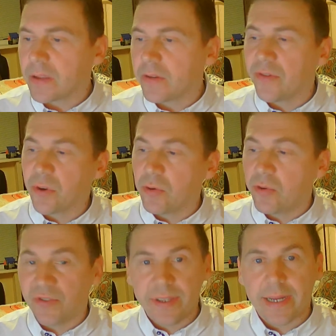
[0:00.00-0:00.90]
So you
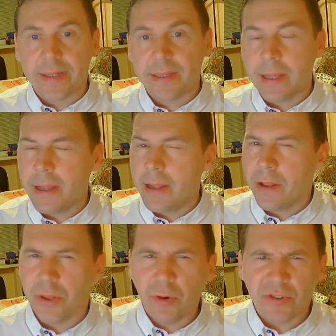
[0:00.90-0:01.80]
see that
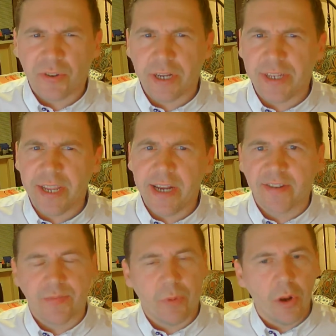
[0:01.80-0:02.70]
those criteria
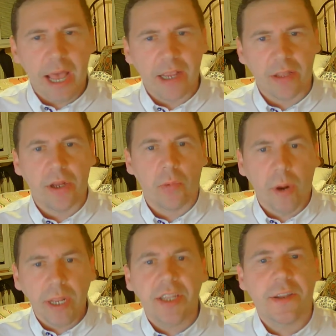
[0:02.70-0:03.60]
are more like the
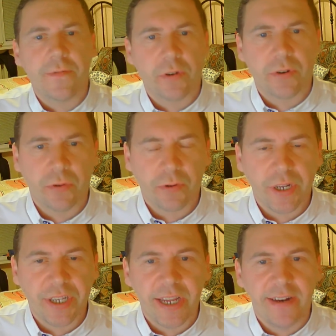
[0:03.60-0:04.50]
qualitative
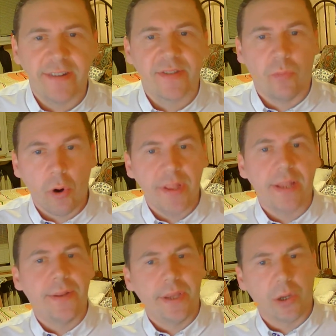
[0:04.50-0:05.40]
criteria more
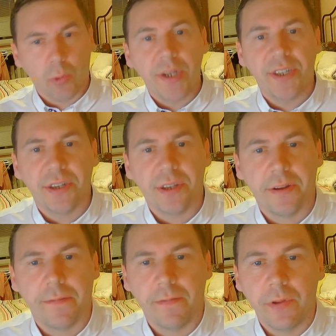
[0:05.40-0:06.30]
than the
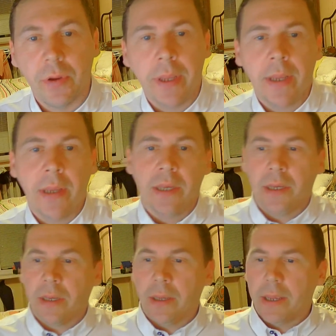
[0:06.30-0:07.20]
quantitative.
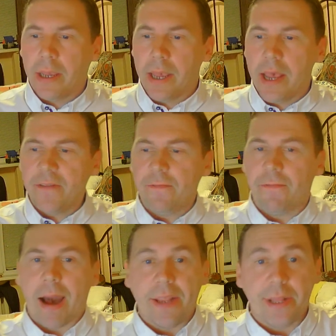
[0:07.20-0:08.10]
And
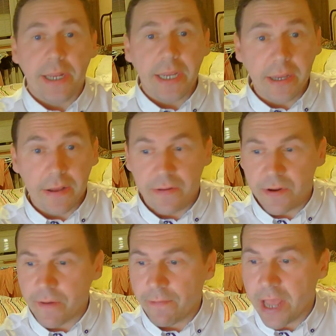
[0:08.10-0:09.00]
finally,
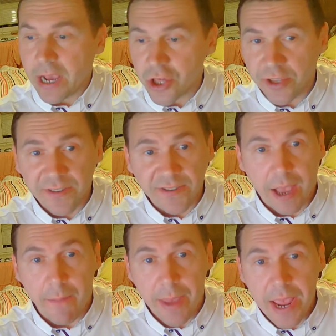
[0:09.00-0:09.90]
reflections
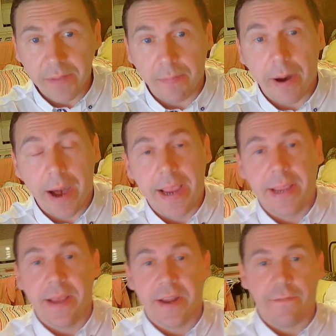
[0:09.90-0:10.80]
are made by
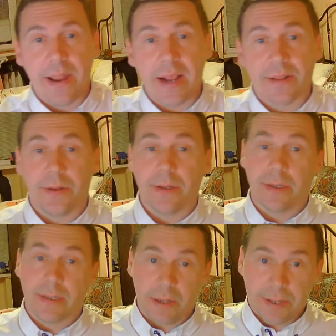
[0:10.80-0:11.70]
reflecting
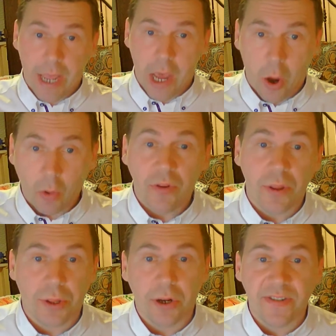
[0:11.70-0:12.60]
their own
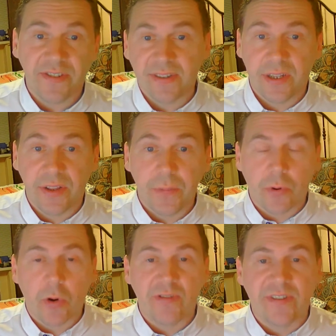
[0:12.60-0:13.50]
thoughts in the
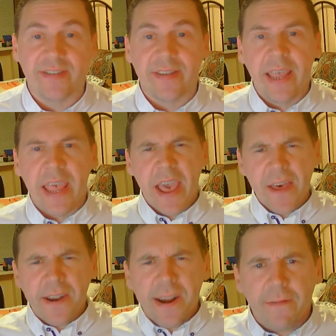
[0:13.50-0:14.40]
process
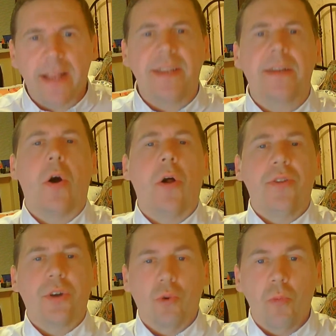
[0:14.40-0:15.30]
and reflecting all
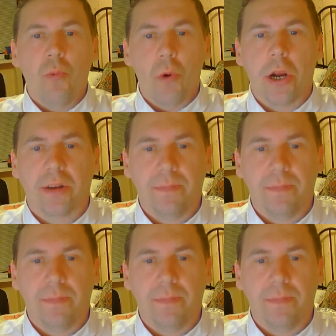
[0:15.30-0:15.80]
the group work,